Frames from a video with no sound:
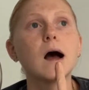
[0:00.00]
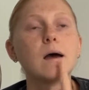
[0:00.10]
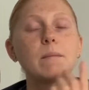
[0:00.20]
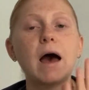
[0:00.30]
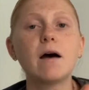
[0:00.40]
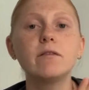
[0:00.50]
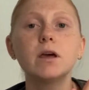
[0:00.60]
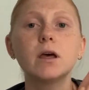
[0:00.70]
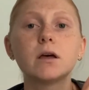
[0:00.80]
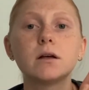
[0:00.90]
I'm
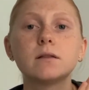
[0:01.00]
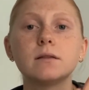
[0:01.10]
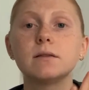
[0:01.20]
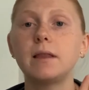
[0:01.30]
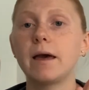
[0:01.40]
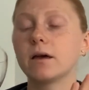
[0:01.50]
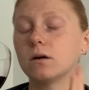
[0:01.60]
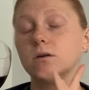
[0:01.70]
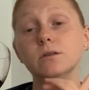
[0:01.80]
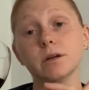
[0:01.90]
having like,
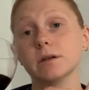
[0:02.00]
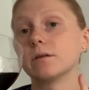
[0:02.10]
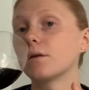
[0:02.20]
hold on.